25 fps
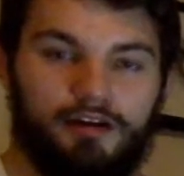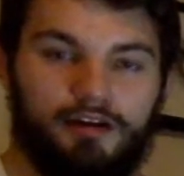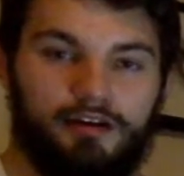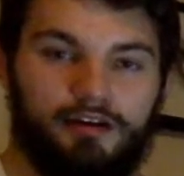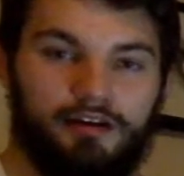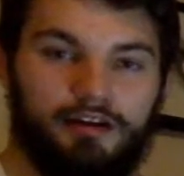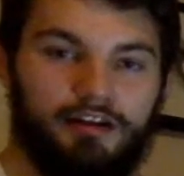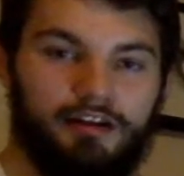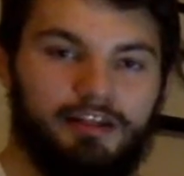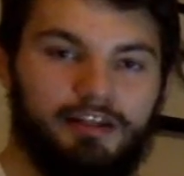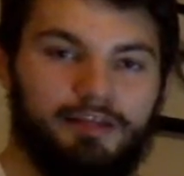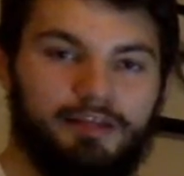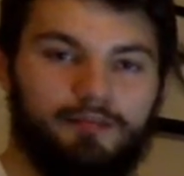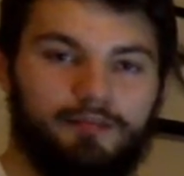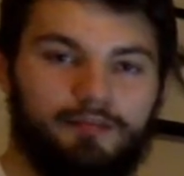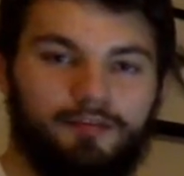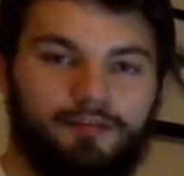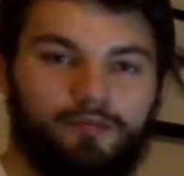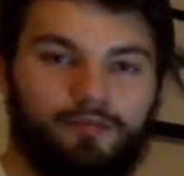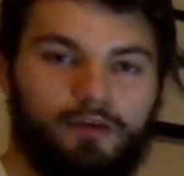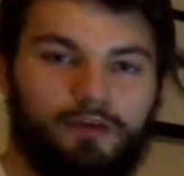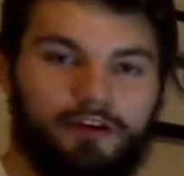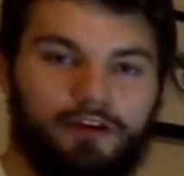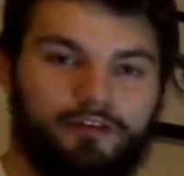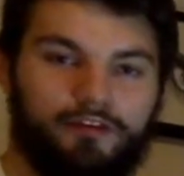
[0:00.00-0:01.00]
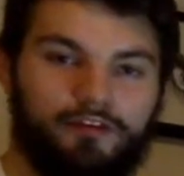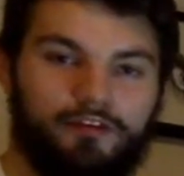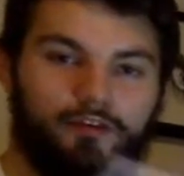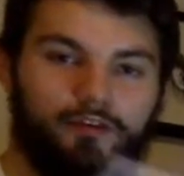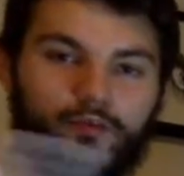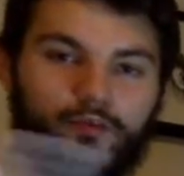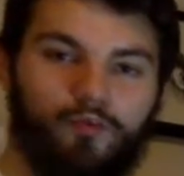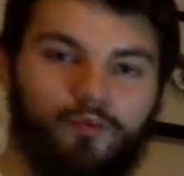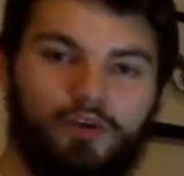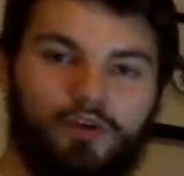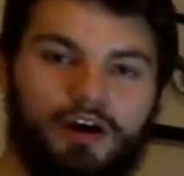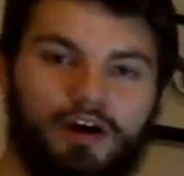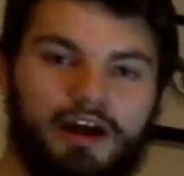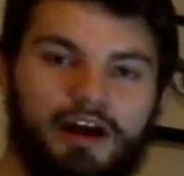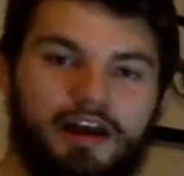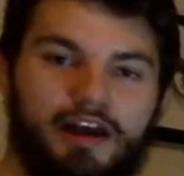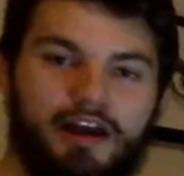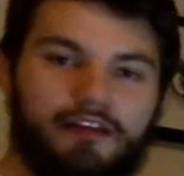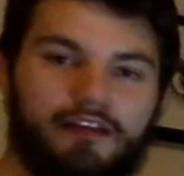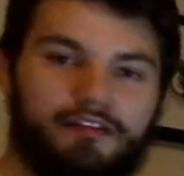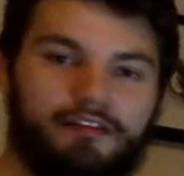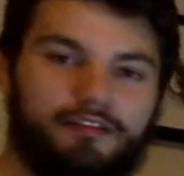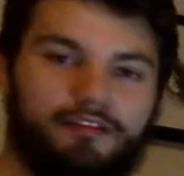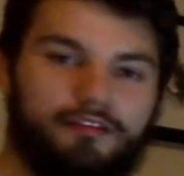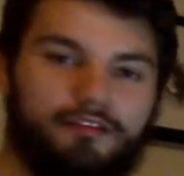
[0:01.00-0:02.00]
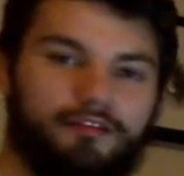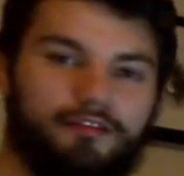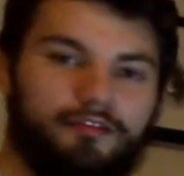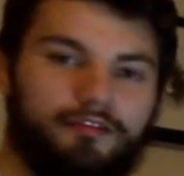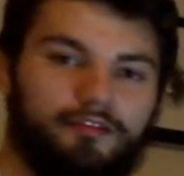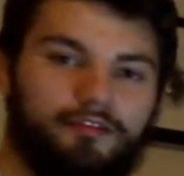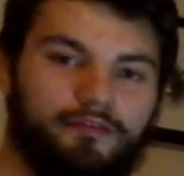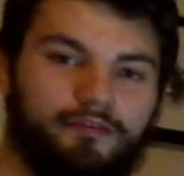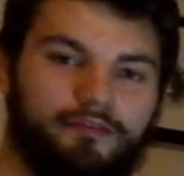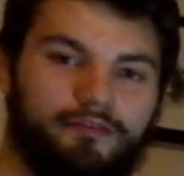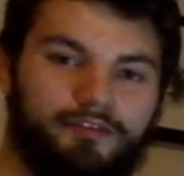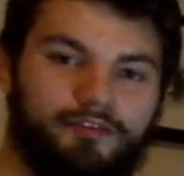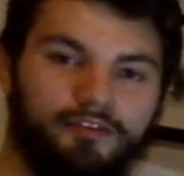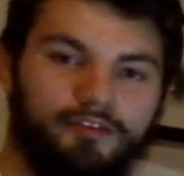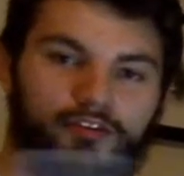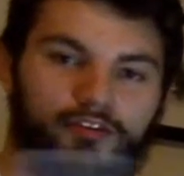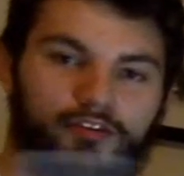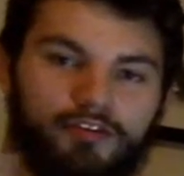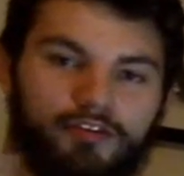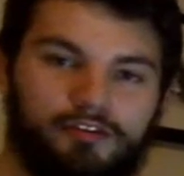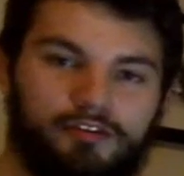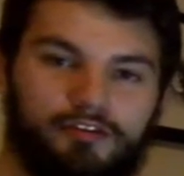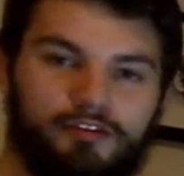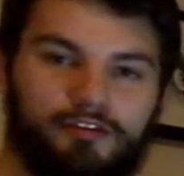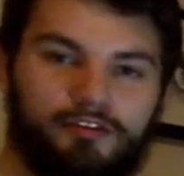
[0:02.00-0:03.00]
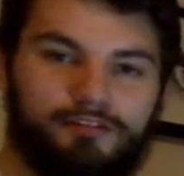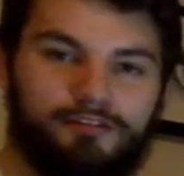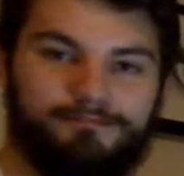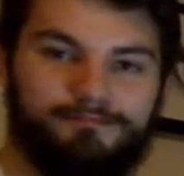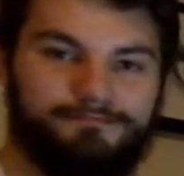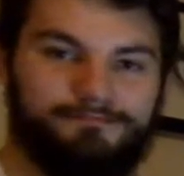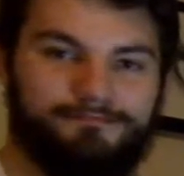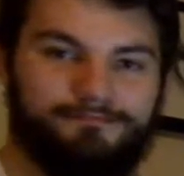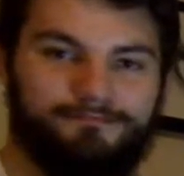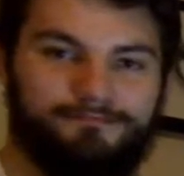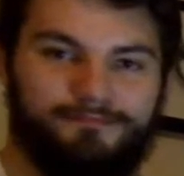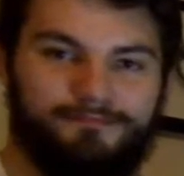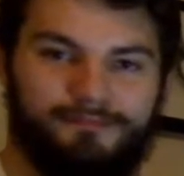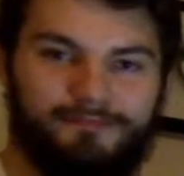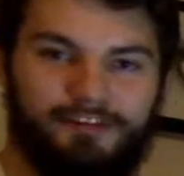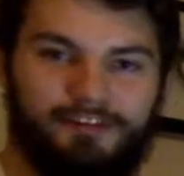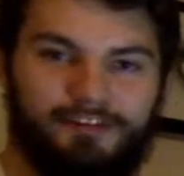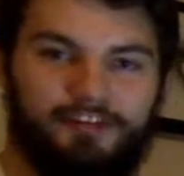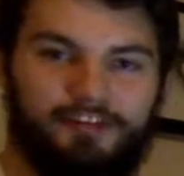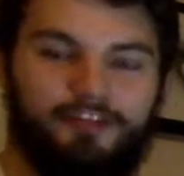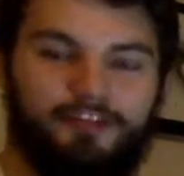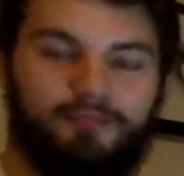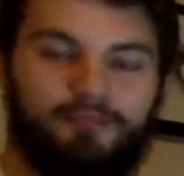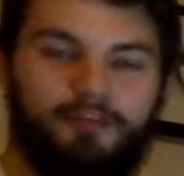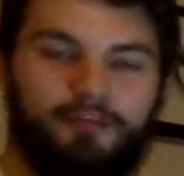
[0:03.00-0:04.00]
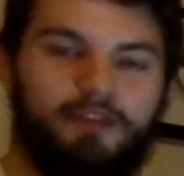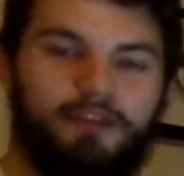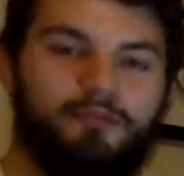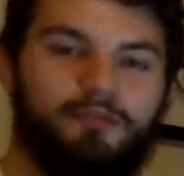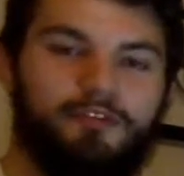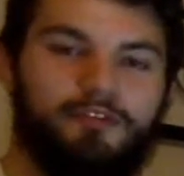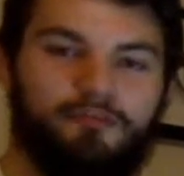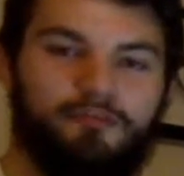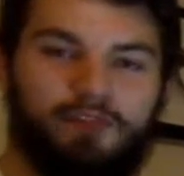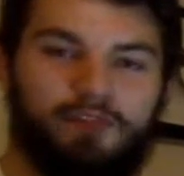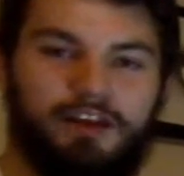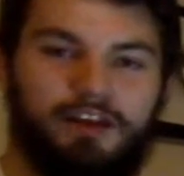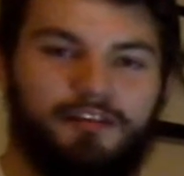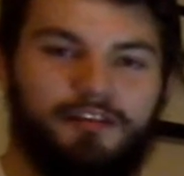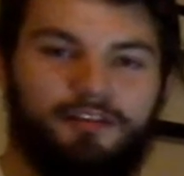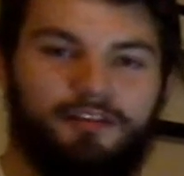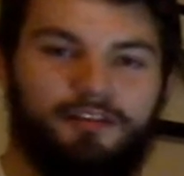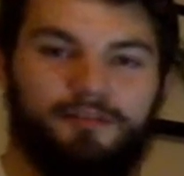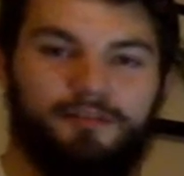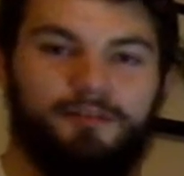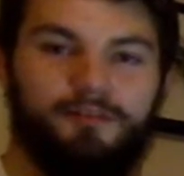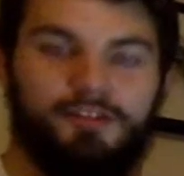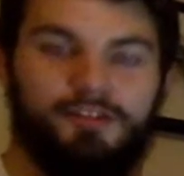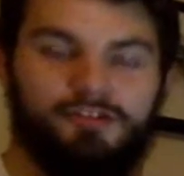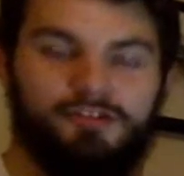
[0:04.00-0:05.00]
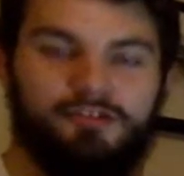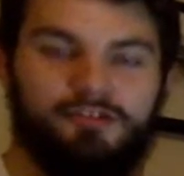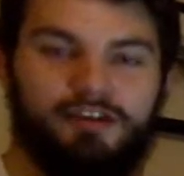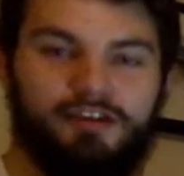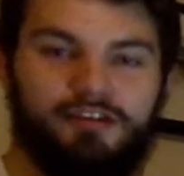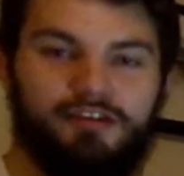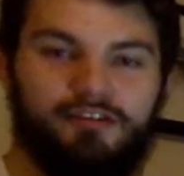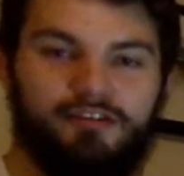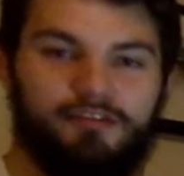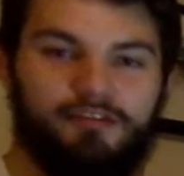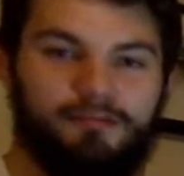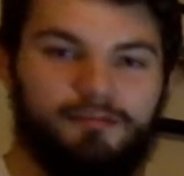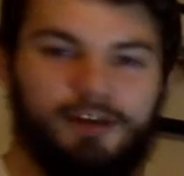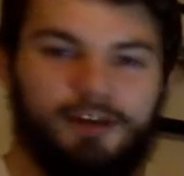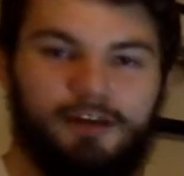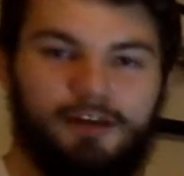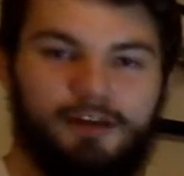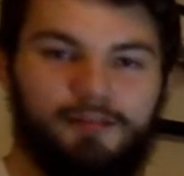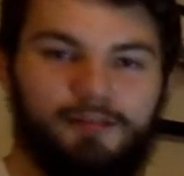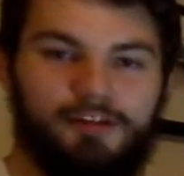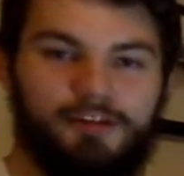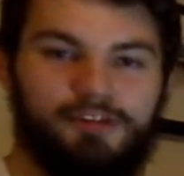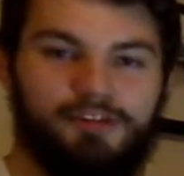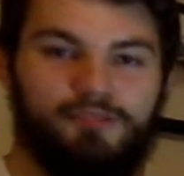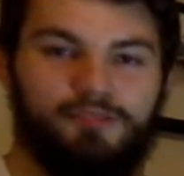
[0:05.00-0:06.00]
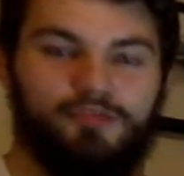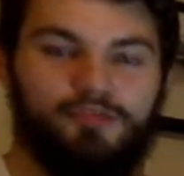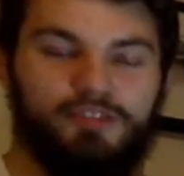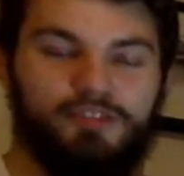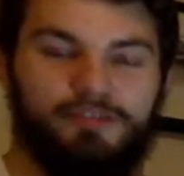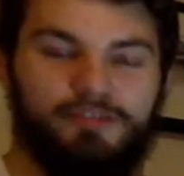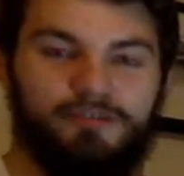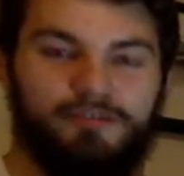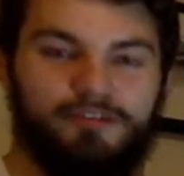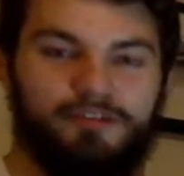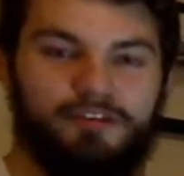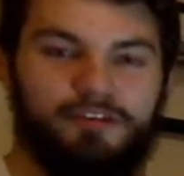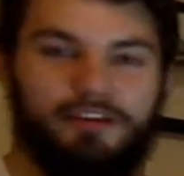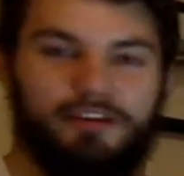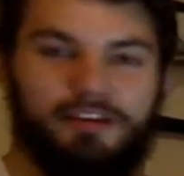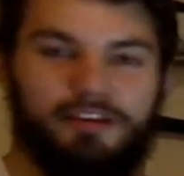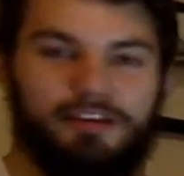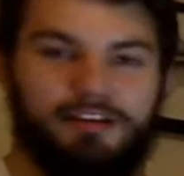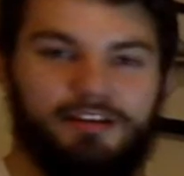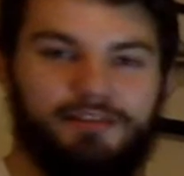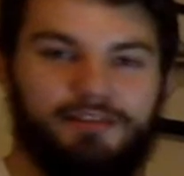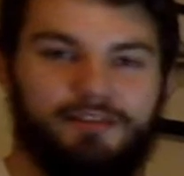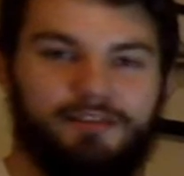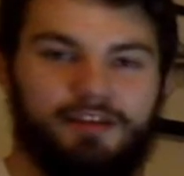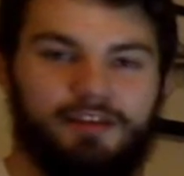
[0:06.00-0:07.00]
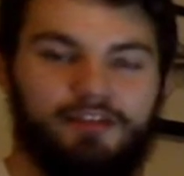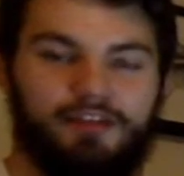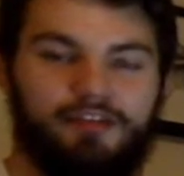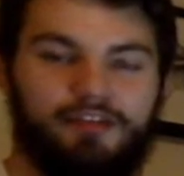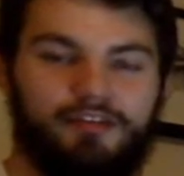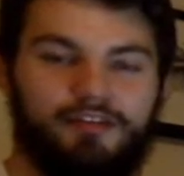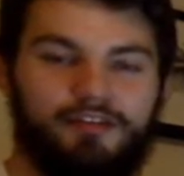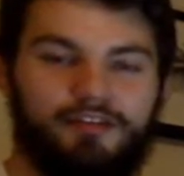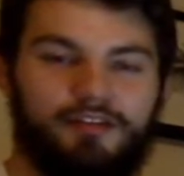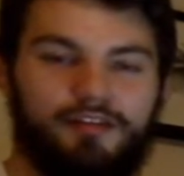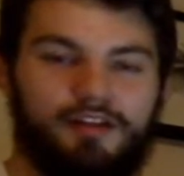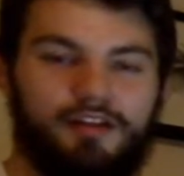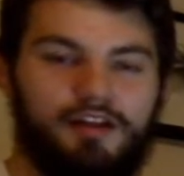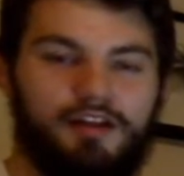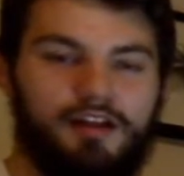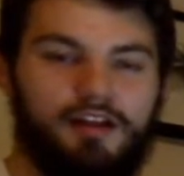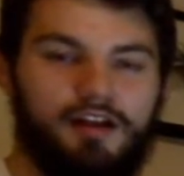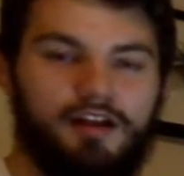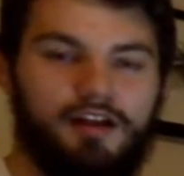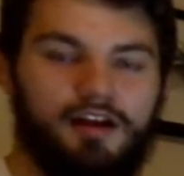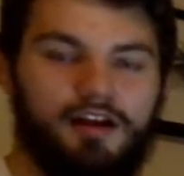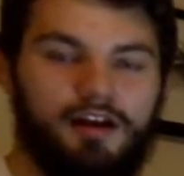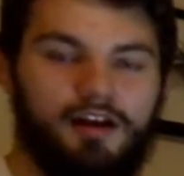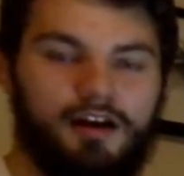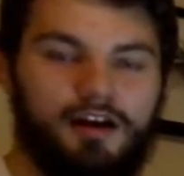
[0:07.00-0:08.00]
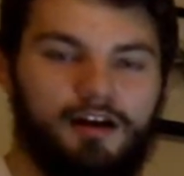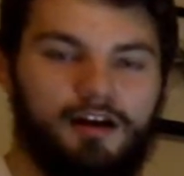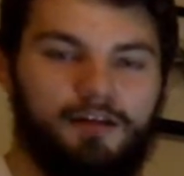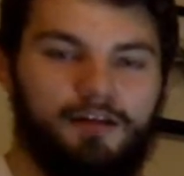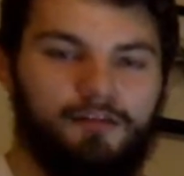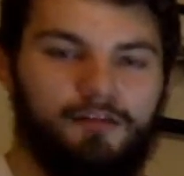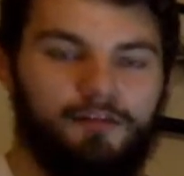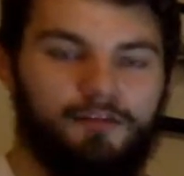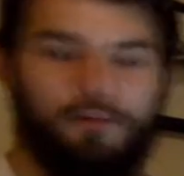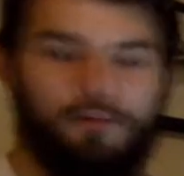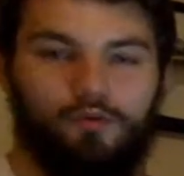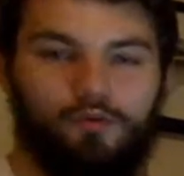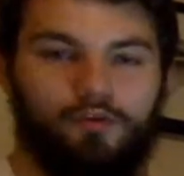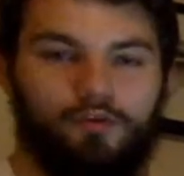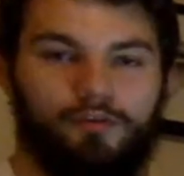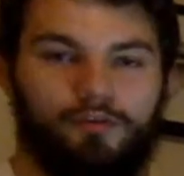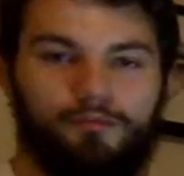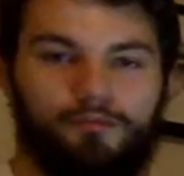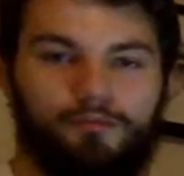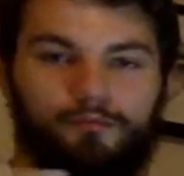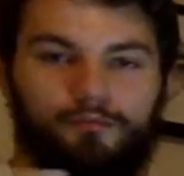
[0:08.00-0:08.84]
ellipse where it's got a wide sort of circular spread where the radius is much greater, much more different in different areas, or